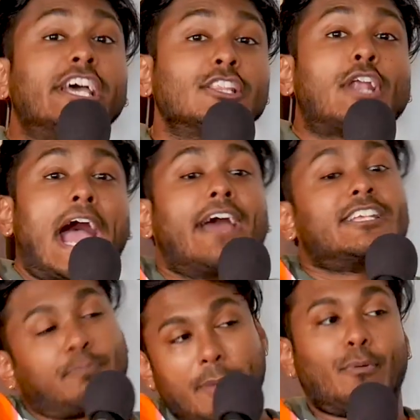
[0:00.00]
Hitler had
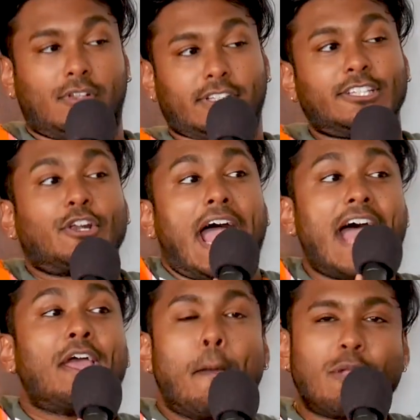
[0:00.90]
his people. People
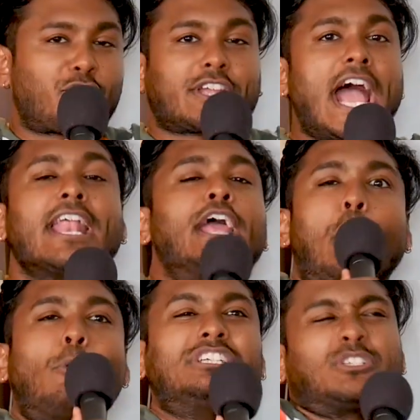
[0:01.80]
forget,
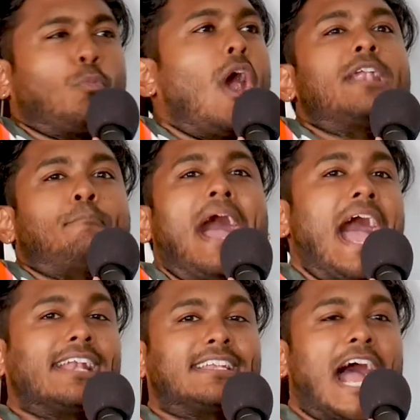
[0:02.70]
it wasn't just one
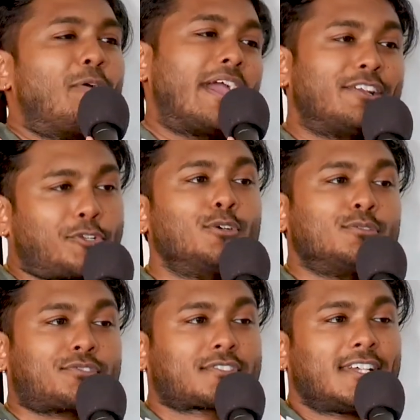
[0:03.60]
bad guy who hated Jews.